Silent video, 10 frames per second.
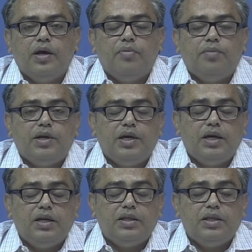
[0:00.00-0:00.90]
But
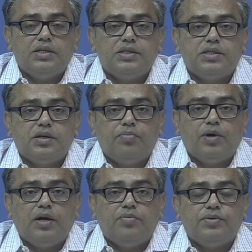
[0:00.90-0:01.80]
herein there is some
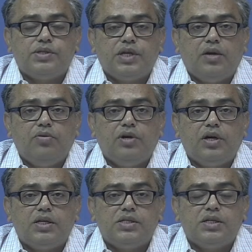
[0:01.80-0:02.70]
kind of a statutory
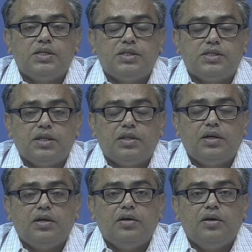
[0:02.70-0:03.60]
restrictions are
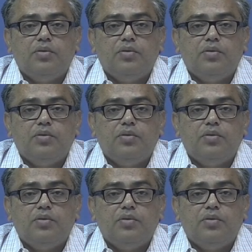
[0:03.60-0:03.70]
there,